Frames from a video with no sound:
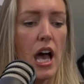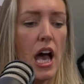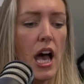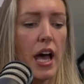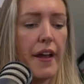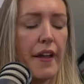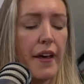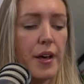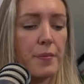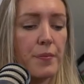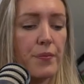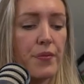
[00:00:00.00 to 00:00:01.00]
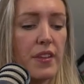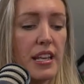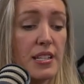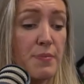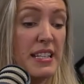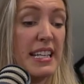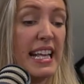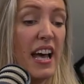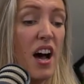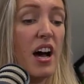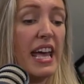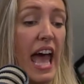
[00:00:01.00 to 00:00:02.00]
and um, it's basically
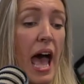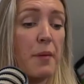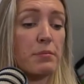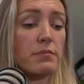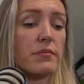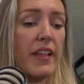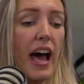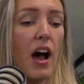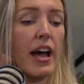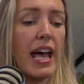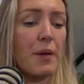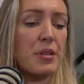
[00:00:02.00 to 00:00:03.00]
"I Am That I Am."